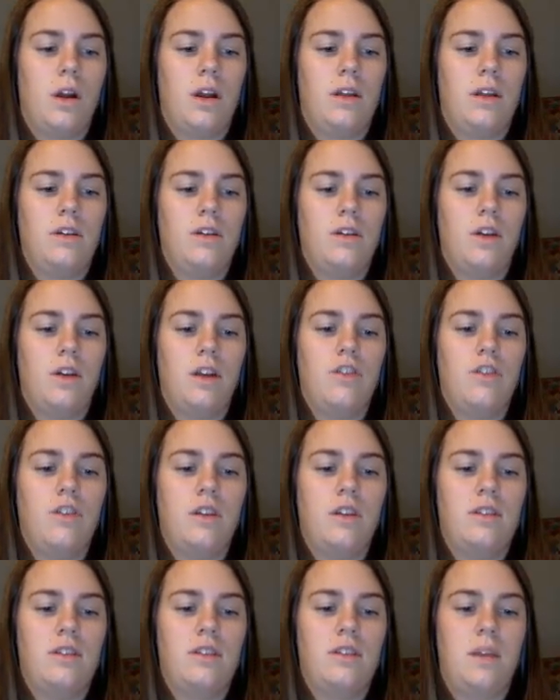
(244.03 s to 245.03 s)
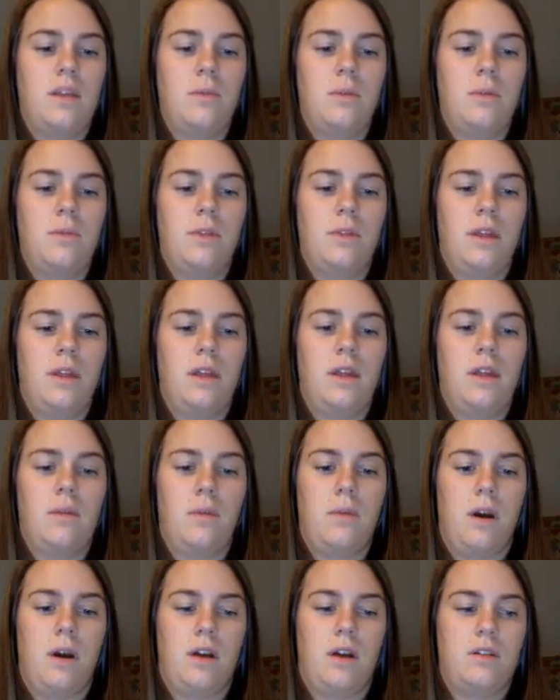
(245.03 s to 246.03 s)
integration is seemingly
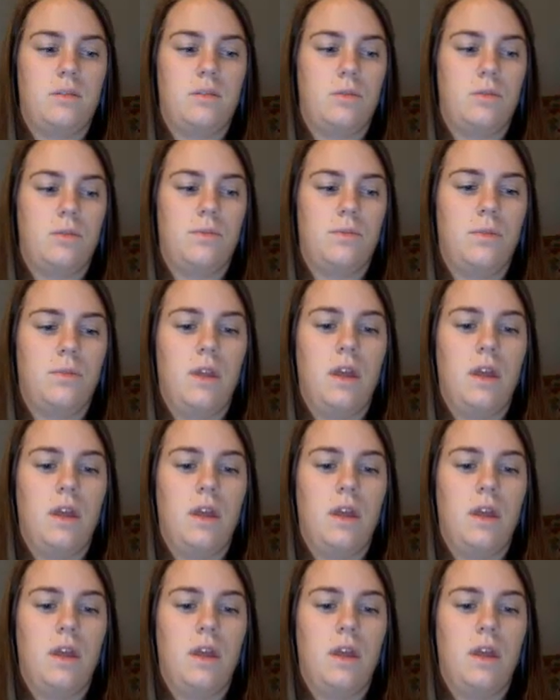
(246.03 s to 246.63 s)
impossible.